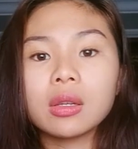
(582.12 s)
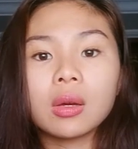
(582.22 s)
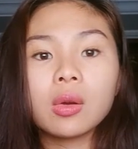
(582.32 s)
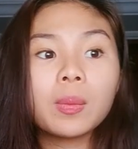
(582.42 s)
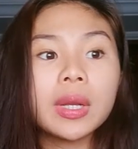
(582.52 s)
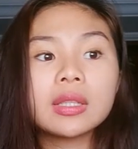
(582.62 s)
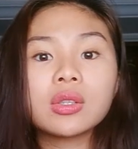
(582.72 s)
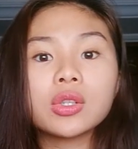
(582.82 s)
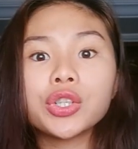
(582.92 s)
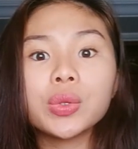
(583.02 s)
it's
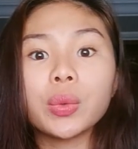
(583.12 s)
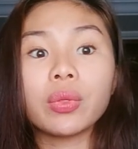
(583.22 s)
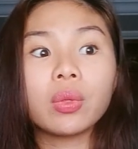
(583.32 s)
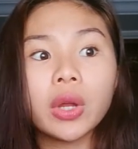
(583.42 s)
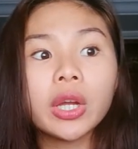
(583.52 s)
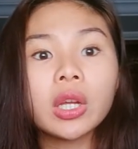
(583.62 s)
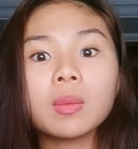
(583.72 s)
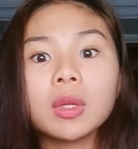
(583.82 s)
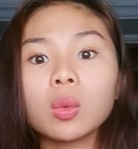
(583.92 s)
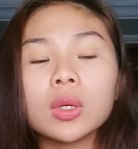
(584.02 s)
sad, you know, but it's the
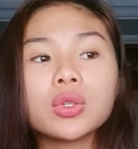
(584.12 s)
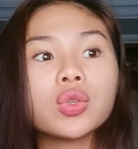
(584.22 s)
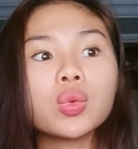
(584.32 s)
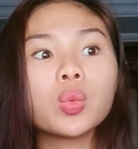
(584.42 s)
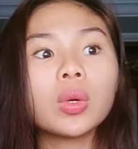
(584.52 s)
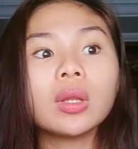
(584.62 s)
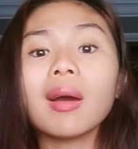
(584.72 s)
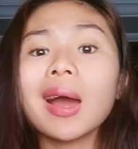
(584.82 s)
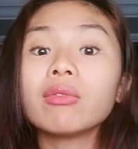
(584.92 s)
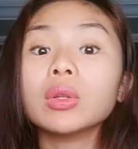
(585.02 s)
truth. They're going to be the
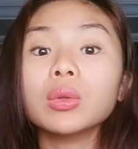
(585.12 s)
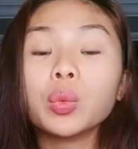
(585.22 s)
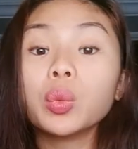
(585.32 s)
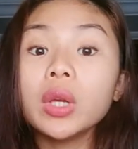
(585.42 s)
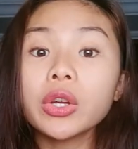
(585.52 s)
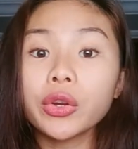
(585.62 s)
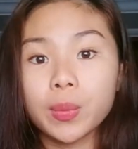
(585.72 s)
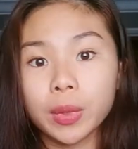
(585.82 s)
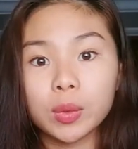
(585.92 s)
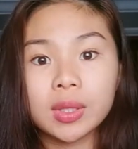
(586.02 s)
ones who will have
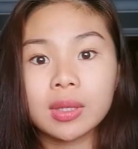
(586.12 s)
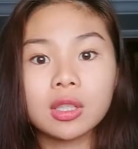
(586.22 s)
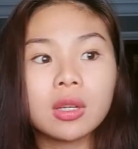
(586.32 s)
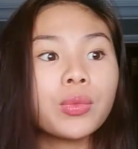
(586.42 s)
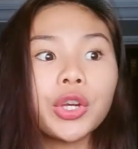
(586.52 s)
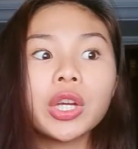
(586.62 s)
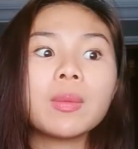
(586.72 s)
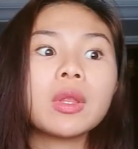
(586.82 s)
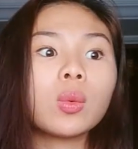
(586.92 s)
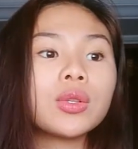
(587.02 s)
a weaker
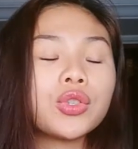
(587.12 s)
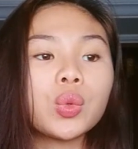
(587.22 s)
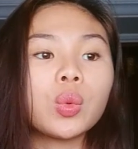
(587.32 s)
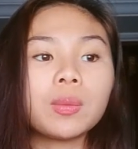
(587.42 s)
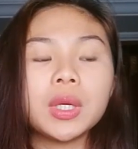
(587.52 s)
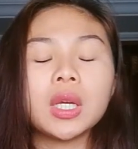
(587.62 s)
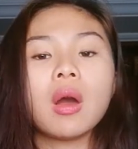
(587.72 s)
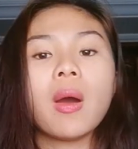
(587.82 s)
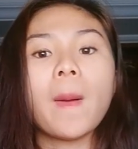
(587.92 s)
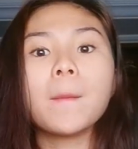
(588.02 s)
immune system. They're going to be the
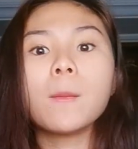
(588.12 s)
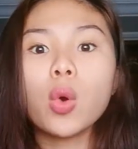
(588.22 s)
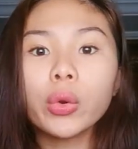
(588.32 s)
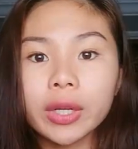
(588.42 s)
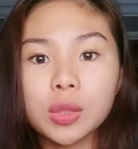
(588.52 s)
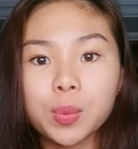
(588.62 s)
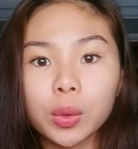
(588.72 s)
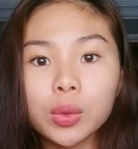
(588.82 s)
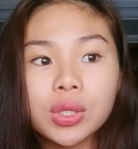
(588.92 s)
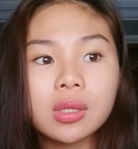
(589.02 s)
ones who will be
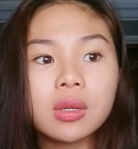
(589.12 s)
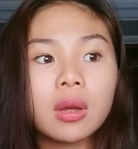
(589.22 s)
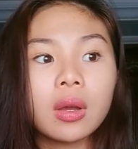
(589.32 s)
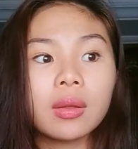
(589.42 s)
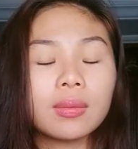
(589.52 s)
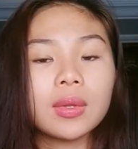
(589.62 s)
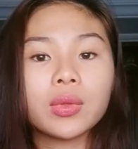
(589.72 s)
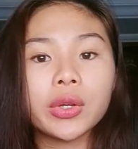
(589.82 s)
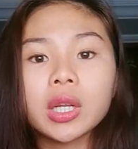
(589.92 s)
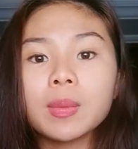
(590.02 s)
more
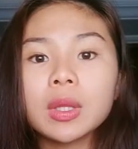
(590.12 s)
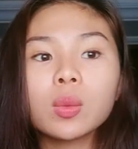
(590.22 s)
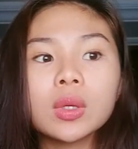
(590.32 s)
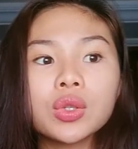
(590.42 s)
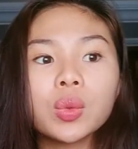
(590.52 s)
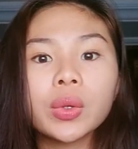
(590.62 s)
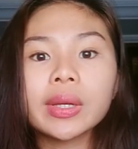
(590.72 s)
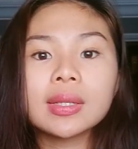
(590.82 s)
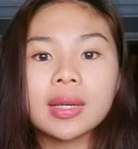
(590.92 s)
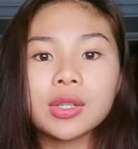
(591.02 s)
exposed. They're
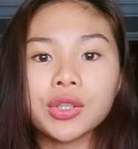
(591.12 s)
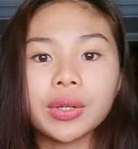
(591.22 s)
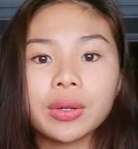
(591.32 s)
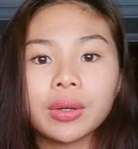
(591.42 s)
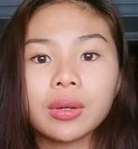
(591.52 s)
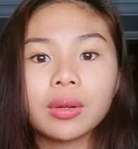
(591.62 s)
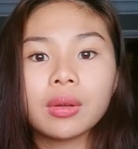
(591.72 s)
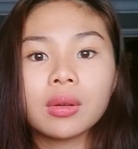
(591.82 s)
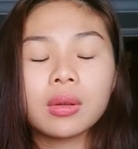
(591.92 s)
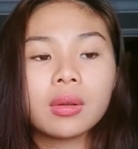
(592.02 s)
going to be the ones who are in
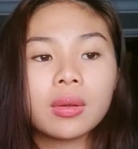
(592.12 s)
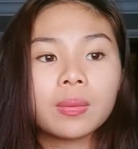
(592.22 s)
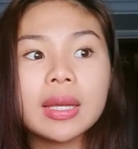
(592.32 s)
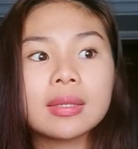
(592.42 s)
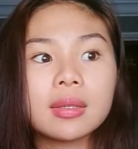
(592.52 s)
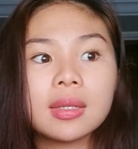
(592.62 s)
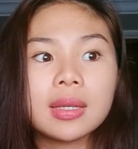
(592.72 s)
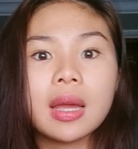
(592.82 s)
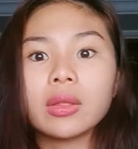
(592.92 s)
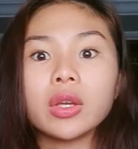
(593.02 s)
danger. So you can
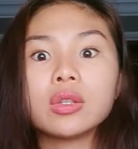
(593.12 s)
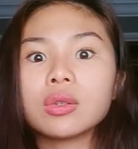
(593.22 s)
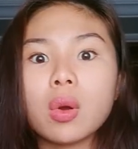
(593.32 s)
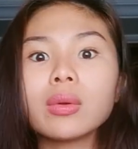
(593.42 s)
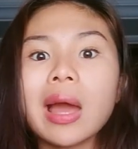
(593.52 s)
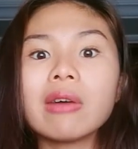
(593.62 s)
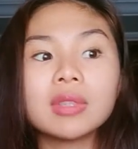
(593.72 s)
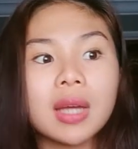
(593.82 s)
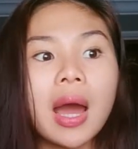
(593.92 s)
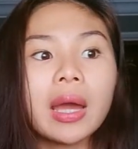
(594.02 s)
very easily say
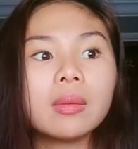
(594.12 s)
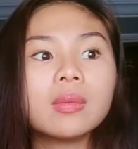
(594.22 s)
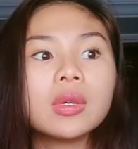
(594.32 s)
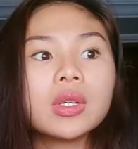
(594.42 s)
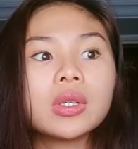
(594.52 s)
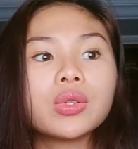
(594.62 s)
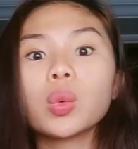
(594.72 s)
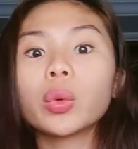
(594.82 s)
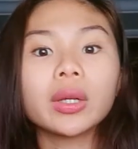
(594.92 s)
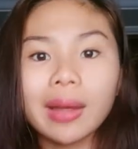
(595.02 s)
that you don't have
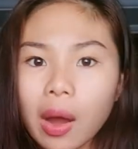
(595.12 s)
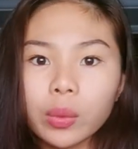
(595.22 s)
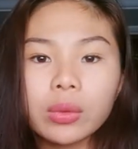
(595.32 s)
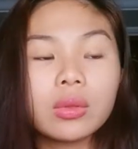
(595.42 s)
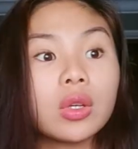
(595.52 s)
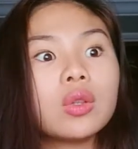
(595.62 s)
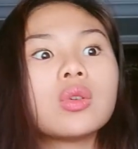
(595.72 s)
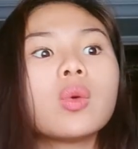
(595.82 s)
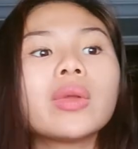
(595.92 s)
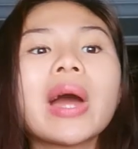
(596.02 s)
time to
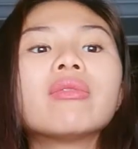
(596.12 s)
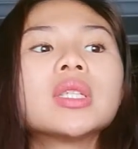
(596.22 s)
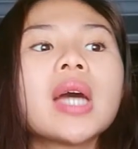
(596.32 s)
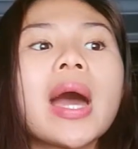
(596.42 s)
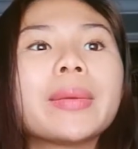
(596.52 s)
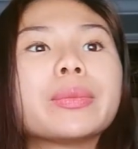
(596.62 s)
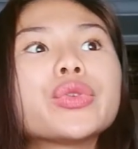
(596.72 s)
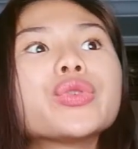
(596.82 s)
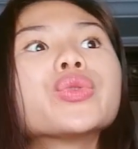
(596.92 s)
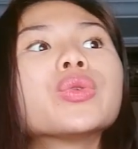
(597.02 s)
work out, You don't
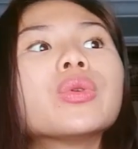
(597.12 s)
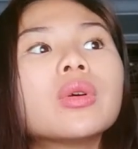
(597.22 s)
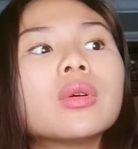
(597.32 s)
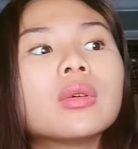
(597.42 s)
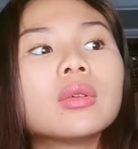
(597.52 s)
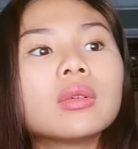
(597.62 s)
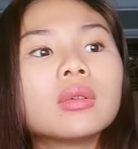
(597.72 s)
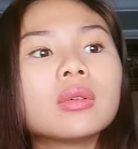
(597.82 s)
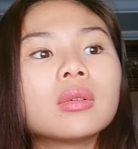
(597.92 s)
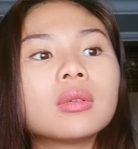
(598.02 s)
have time
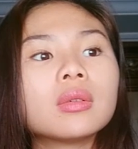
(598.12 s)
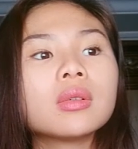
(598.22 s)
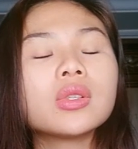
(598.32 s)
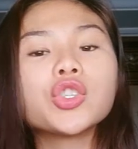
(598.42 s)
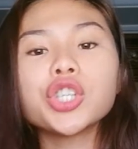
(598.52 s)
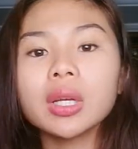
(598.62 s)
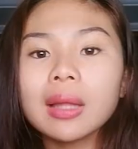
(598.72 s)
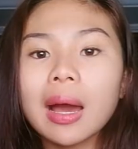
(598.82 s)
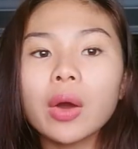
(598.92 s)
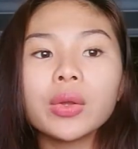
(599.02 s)
to
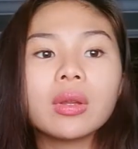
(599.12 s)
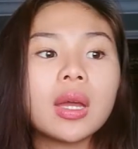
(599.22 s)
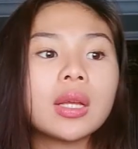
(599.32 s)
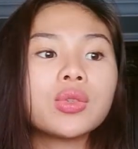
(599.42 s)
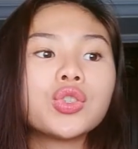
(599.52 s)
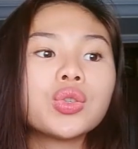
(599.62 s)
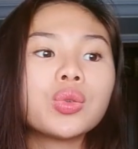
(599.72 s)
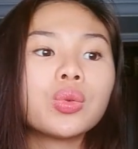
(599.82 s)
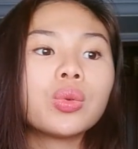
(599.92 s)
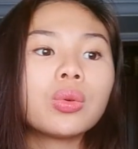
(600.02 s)
chill
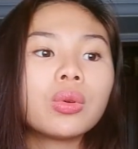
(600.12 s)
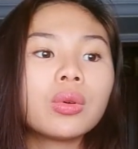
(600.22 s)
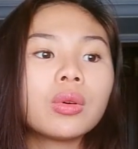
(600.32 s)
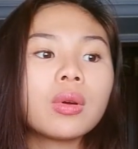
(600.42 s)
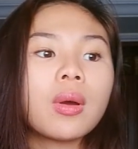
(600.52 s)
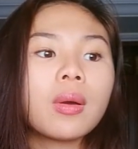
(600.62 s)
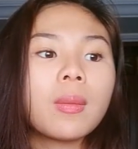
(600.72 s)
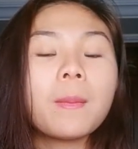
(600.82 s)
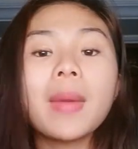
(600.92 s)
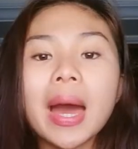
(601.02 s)
out and
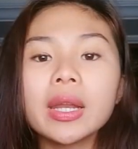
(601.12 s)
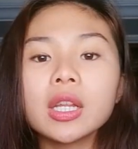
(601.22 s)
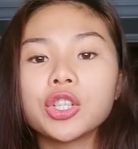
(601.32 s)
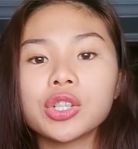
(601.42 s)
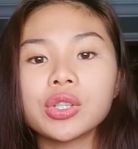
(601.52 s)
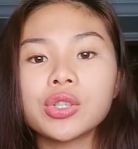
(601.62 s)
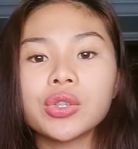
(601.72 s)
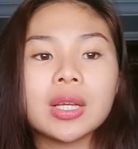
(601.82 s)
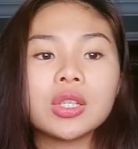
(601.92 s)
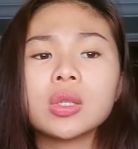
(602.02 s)
to
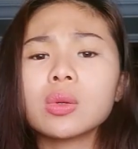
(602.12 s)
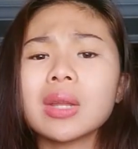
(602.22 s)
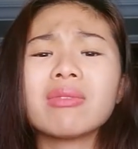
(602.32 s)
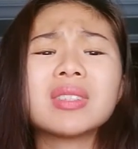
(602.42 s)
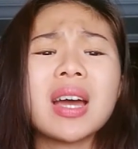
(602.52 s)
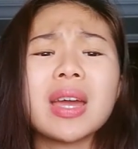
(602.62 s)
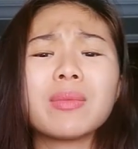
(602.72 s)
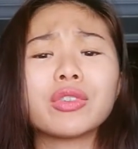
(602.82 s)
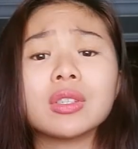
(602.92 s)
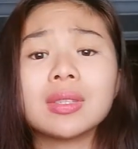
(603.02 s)
manage your stress.
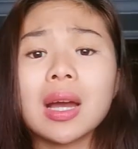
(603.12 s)
You don't